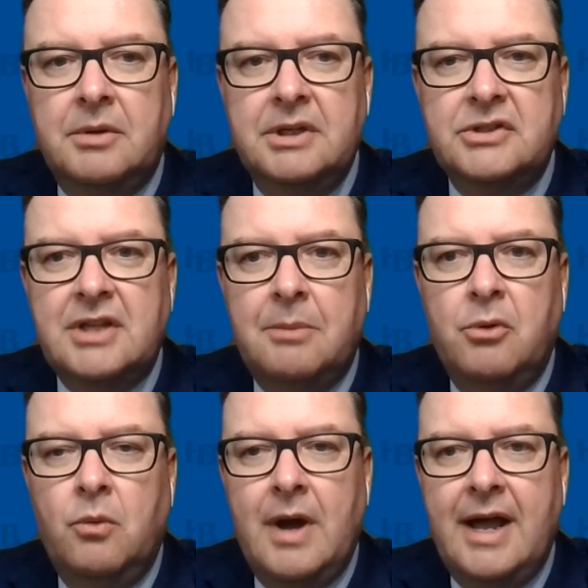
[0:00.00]
I'm going to
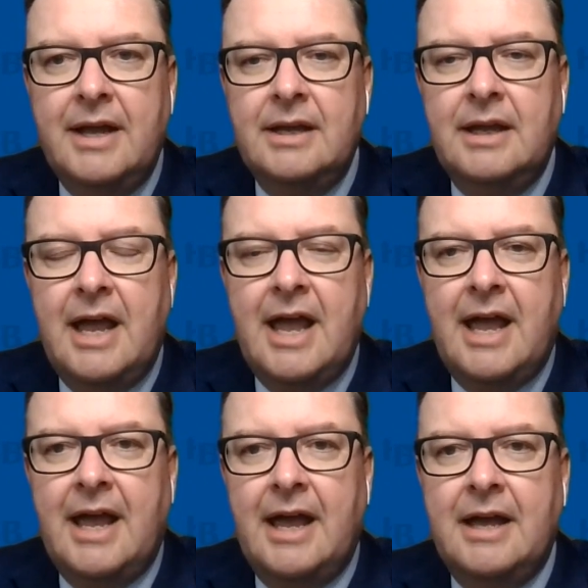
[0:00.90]
step away
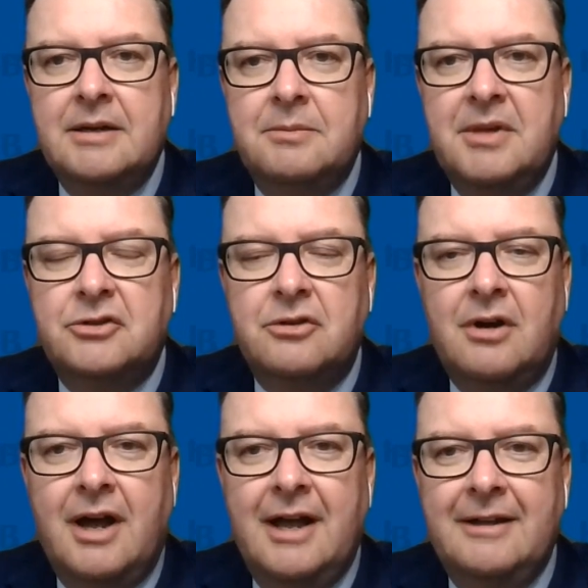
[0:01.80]
and make
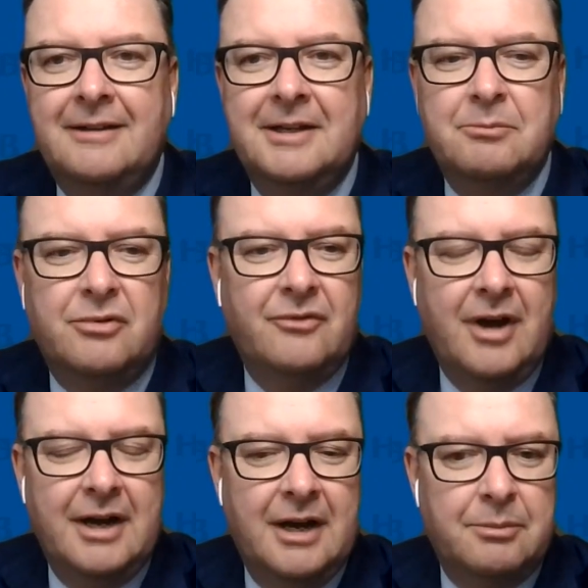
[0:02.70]
sure I can
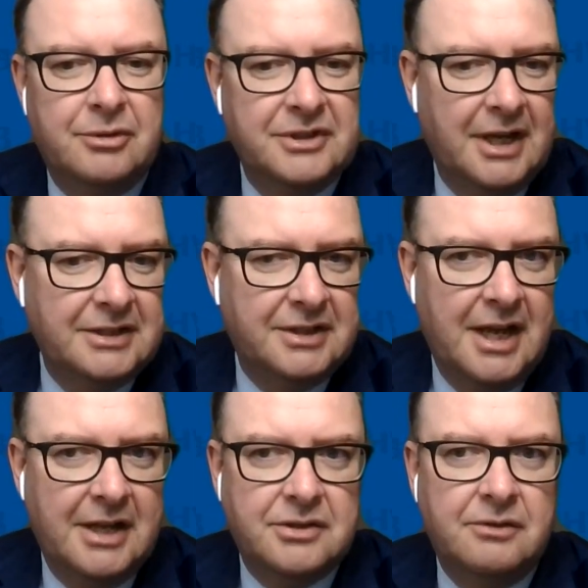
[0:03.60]
provide a precise
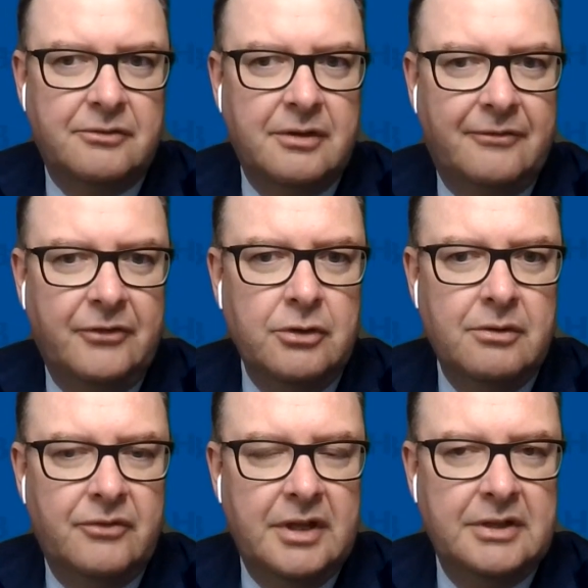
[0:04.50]
answer for a
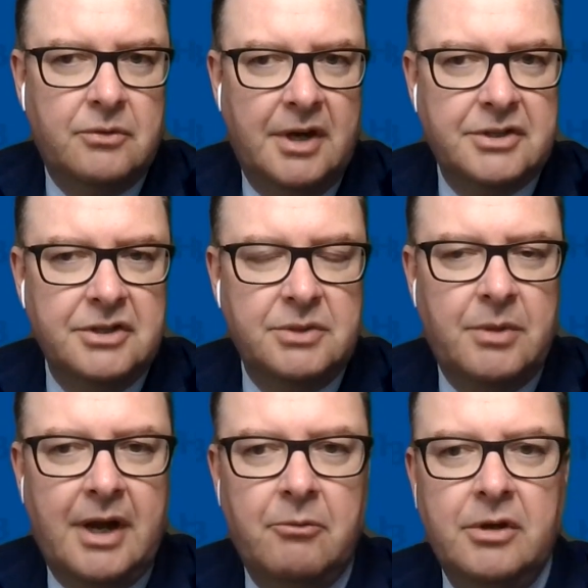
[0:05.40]
few of these questions,
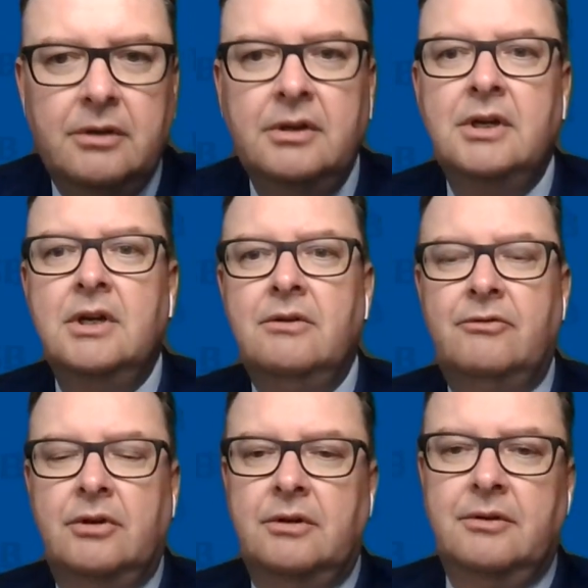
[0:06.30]
but I will
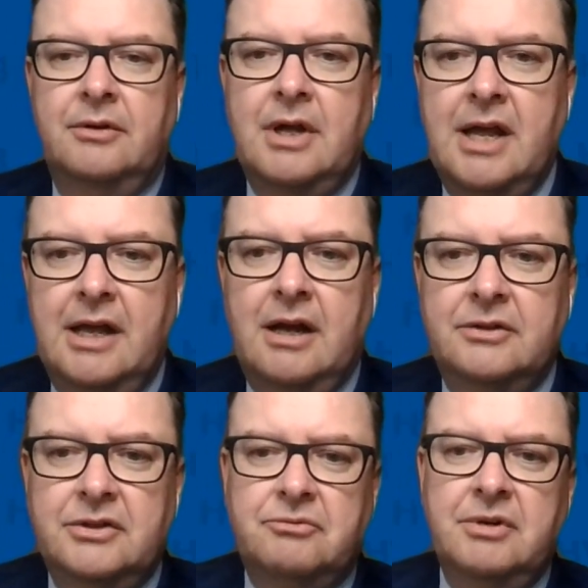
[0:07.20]
for, uh,
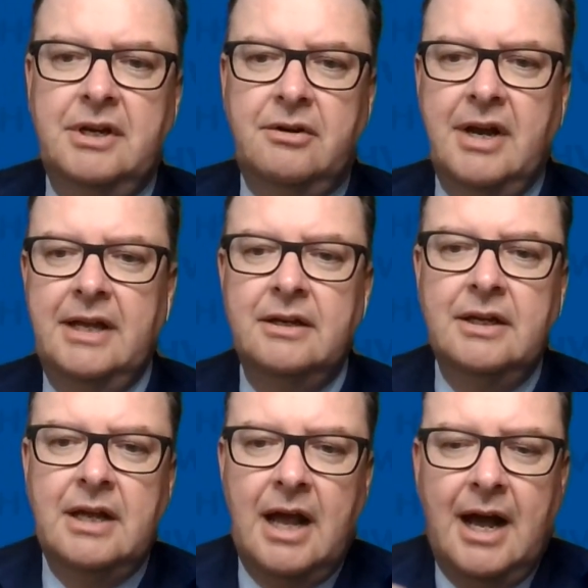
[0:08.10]
I'll just reiterate,
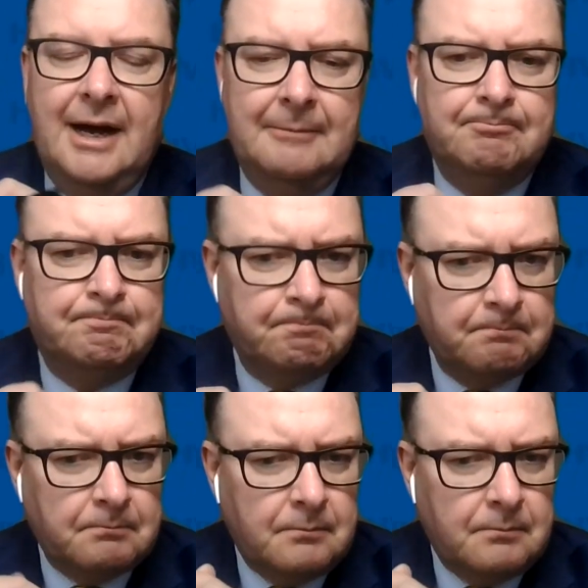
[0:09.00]
um,